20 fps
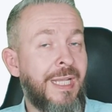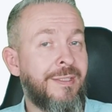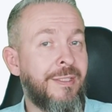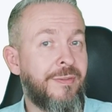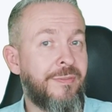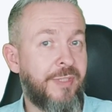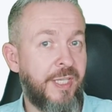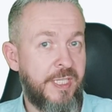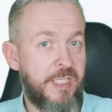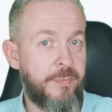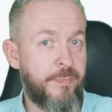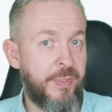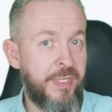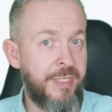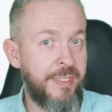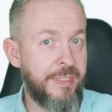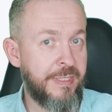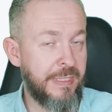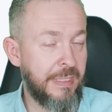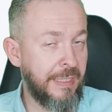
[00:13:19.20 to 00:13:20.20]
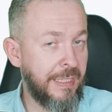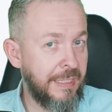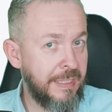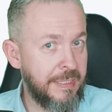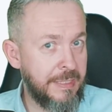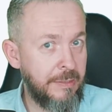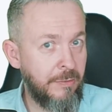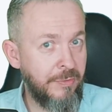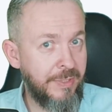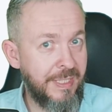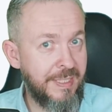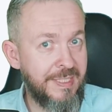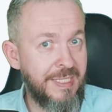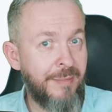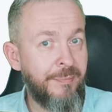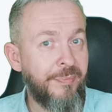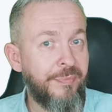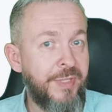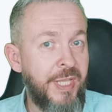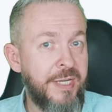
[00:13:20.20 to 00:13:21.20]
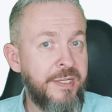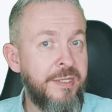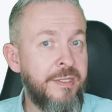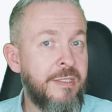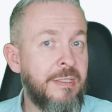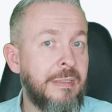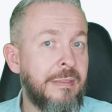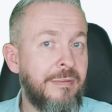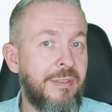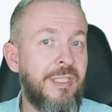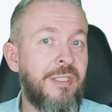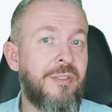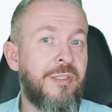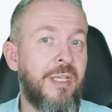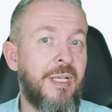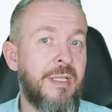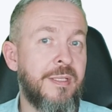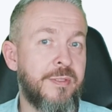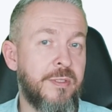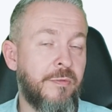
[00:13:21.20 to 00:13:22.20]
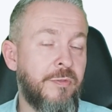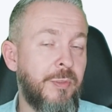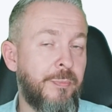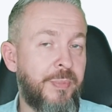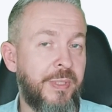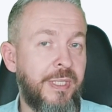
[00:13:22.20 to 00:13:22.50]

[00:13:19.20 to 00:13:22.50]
at the test prints, let's look at some technical details of the